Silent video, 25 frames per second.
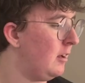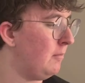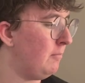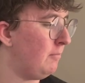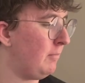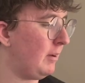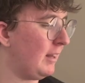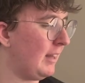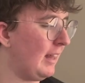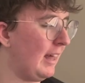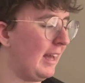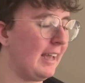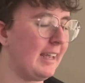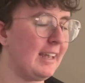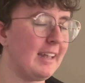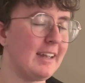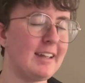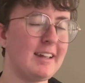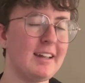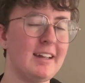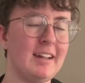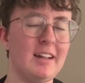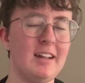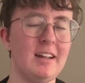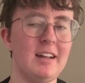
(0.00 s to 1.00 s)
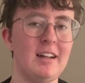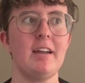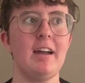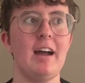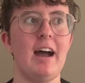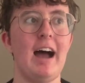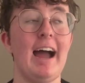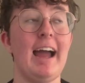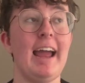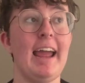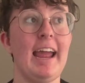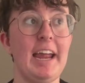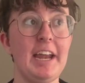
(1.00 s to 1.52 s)
But
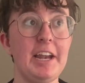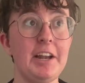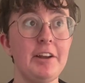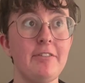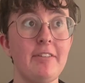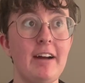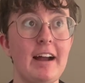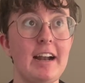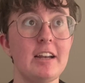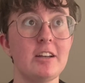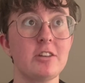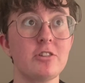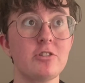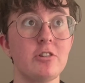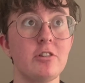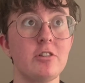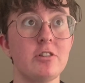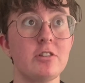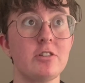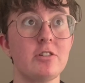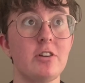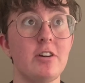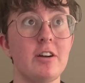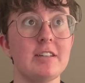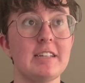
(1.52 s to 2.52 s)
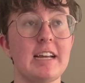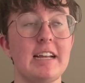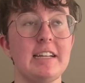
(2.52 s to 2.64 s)
I hated writing short stories.